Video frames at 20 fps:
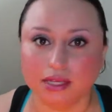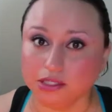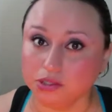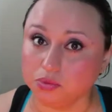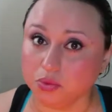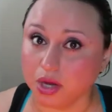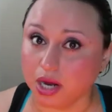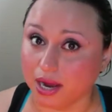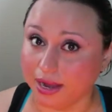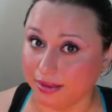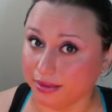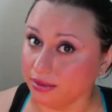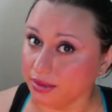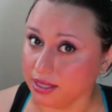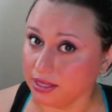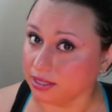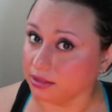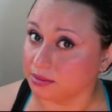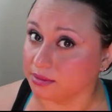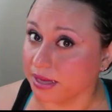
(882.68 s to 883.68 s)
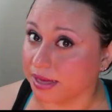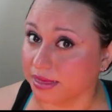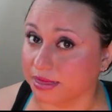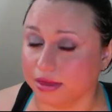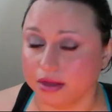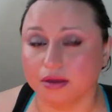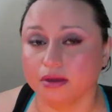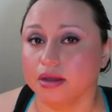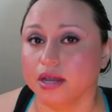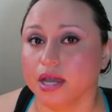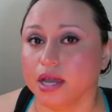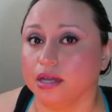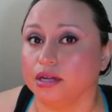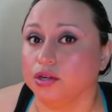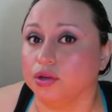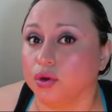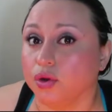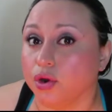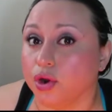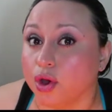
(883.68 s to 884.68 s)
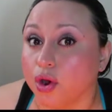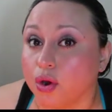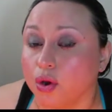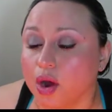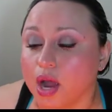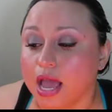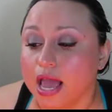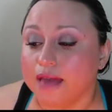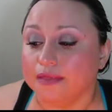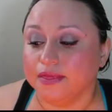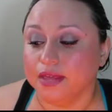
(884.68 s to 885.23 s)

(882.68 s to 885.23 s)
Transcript: That's what I think. That's my theory. I don't know.